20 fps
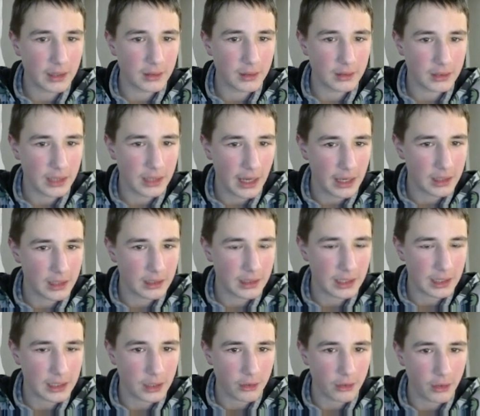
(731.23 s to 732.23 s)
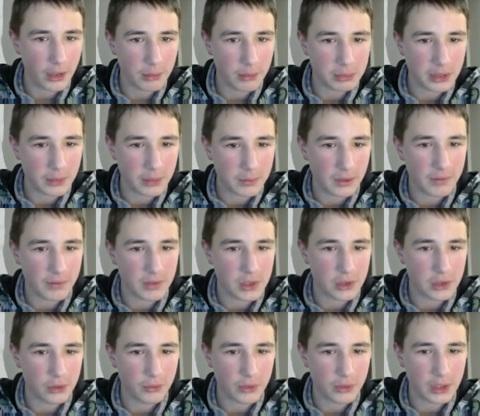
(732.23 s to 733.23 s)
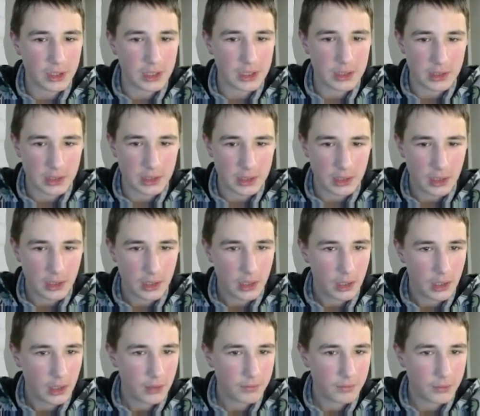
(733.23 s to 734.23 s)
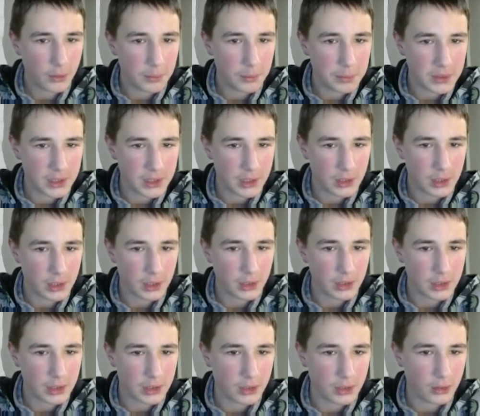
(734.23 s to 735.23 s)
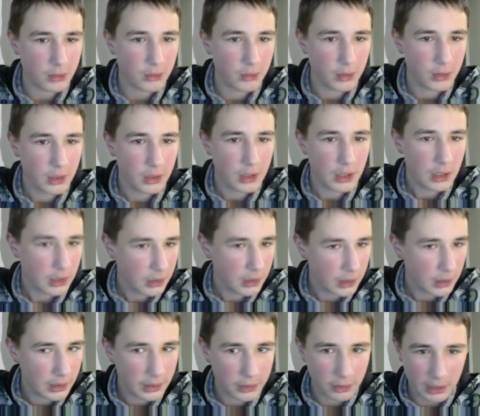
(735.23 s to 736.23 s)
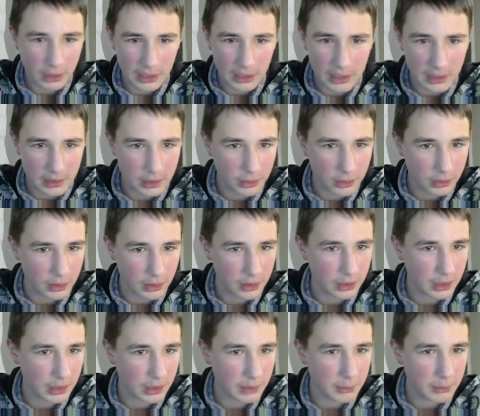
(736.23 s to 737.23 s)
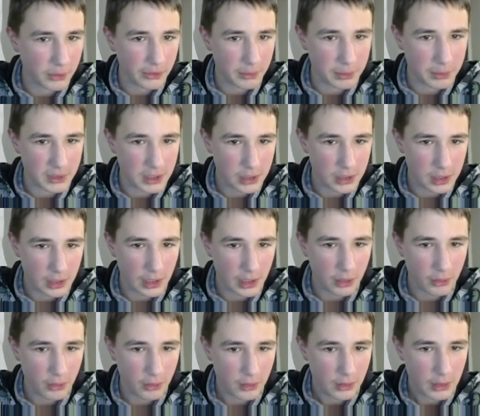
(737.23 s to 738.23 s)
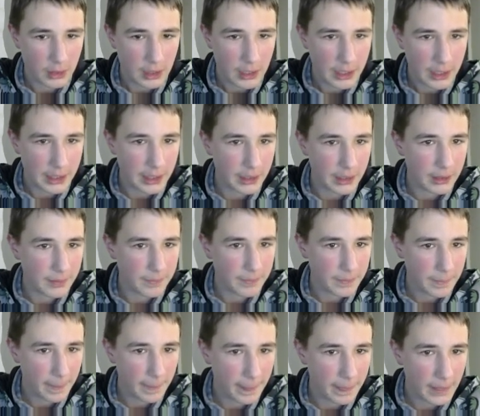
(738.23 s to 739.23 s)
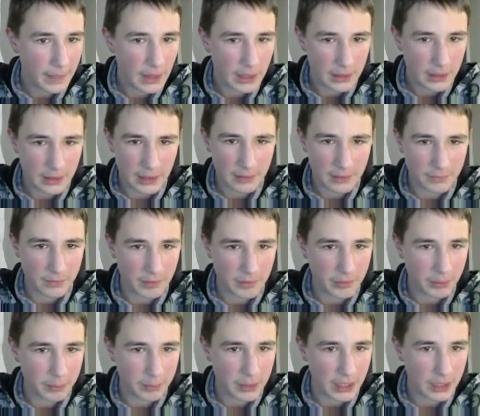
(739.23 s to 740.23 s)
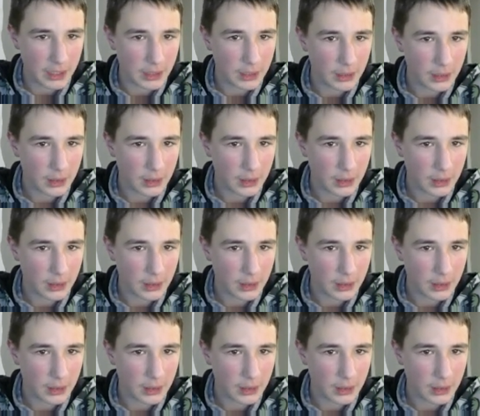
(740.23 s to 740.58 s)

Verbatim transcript: Yeah, later on I'm gonna play with viewers from position, so you can think about the position now, and then we will play.